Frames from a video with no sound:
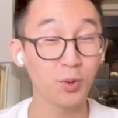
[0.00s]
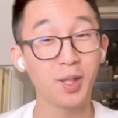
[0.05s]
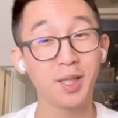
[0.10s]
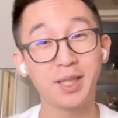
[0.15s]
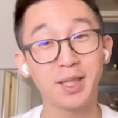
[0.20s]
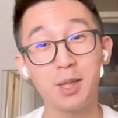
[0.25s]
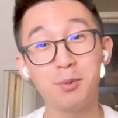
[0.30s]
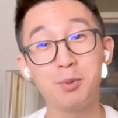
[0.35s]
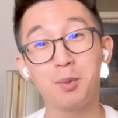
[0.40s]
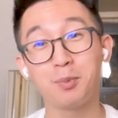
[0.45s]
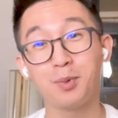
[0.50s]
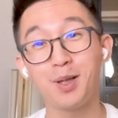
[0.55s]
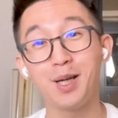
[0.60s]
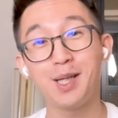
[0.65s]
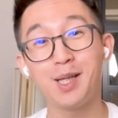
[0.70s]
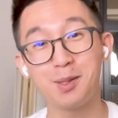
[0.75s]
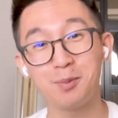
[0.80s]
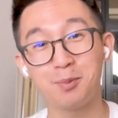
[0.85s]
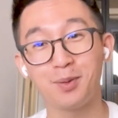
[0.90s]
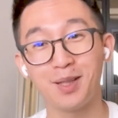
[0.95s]
I keep
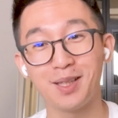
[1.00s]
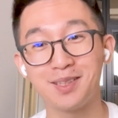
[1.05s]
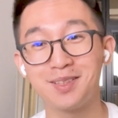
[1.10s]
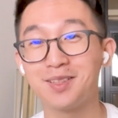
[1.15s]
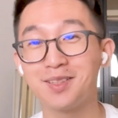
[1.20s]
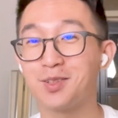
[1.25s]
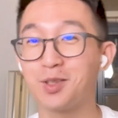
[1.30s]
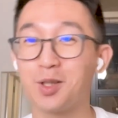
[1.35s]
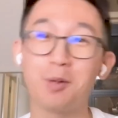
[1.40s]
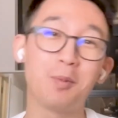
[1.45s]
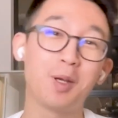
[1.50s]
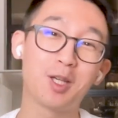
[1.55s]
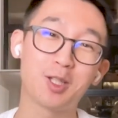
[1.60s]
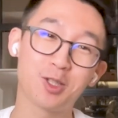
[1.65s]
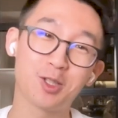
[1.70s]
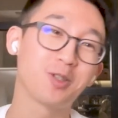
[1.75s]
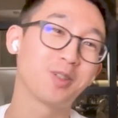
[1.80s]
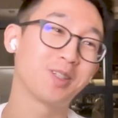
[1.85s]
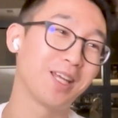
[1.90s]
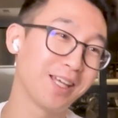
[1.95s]
applying to places, so I make
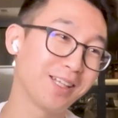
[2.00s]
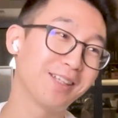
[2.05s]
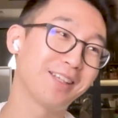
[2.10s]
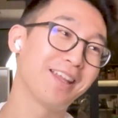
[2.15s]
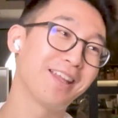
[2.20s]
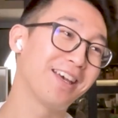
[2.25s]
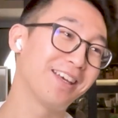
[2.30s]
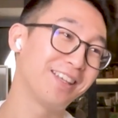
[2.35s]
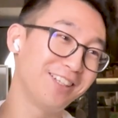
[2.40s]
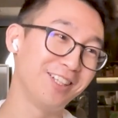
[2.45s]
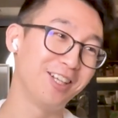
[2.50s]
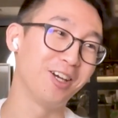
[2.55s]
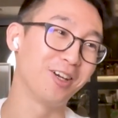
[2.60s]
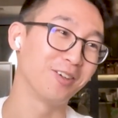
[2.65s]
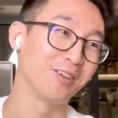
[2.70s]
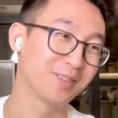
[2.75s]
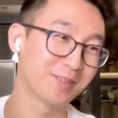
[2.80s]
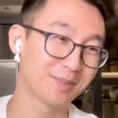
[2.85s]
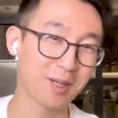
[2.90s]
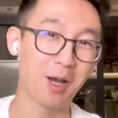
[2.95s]
sure that
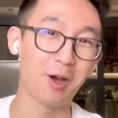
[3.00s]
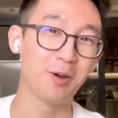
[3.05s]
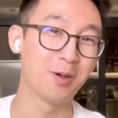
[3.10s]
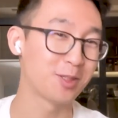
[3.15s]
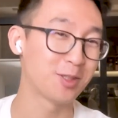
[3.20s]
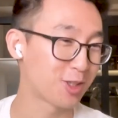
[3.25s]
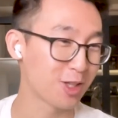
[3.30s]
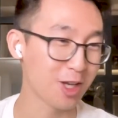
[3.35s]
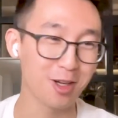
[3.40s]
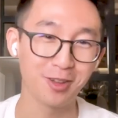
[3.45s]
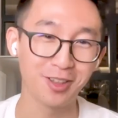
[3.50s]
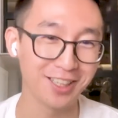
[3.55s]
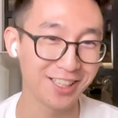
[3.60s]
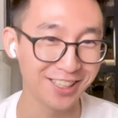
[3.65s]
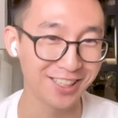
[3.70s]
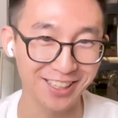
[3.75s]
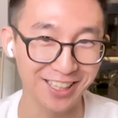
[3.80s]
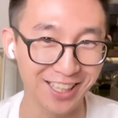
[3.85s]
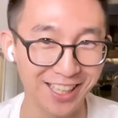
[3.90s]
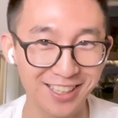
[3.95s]
always
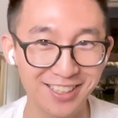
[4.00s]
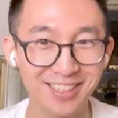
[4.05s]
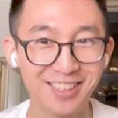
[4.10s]
generating leads.